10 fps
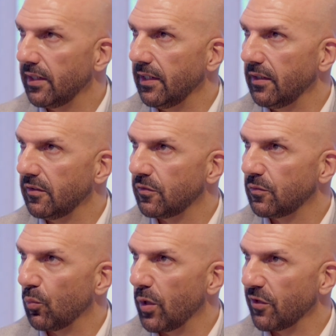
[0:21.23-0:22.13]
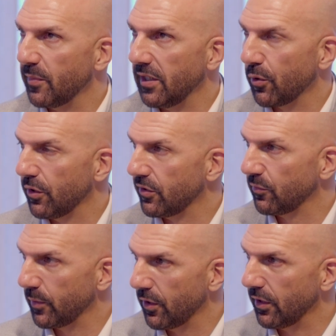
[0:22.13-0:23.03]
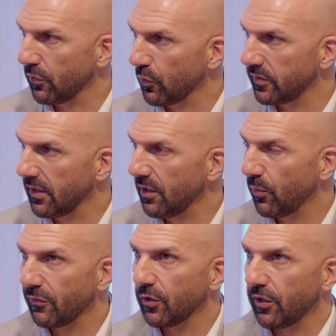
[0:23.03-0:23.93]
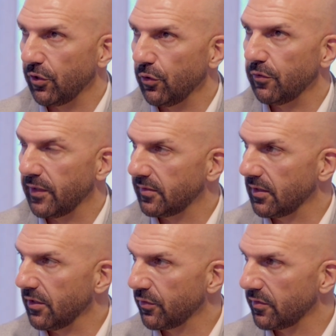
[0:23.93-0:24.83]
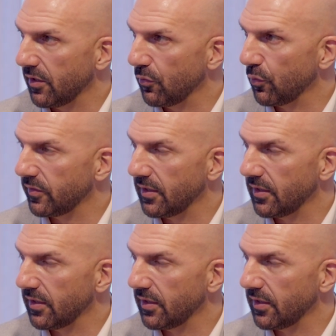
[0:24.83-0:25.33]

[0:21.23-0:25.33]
is one of many projects we own in North Sydney. We've got a huge vested interest in North